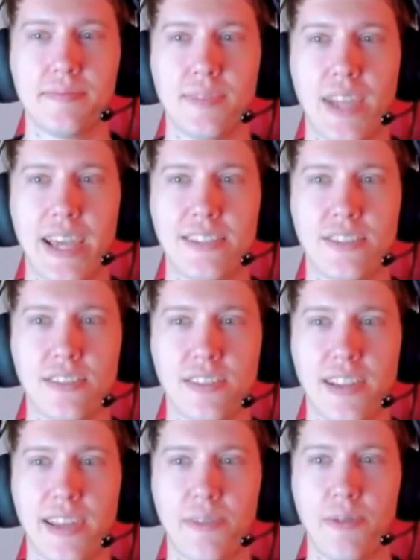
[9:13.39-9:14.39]
Nah, he's just a
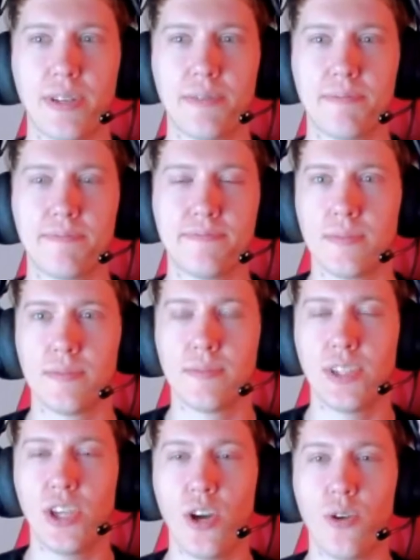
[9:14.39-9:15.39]
lightweight.
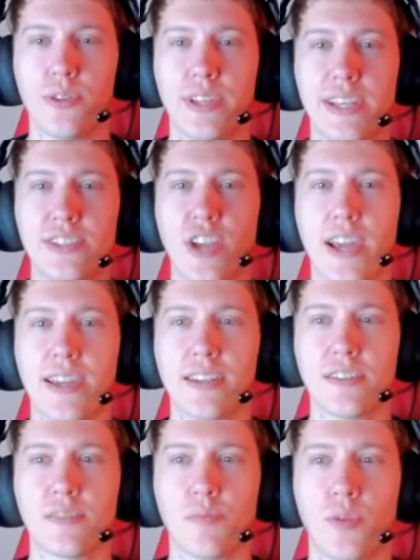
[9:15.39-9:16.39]
Yo, his jacket
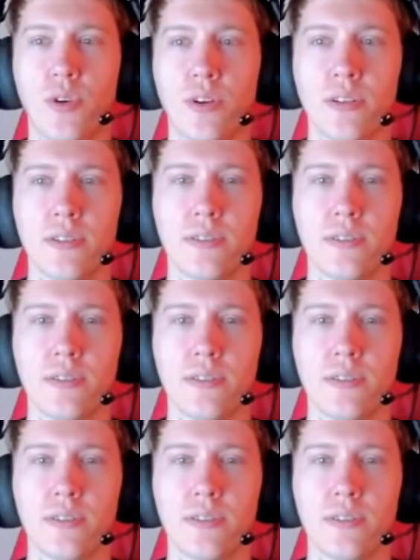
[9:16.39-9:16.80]
does more.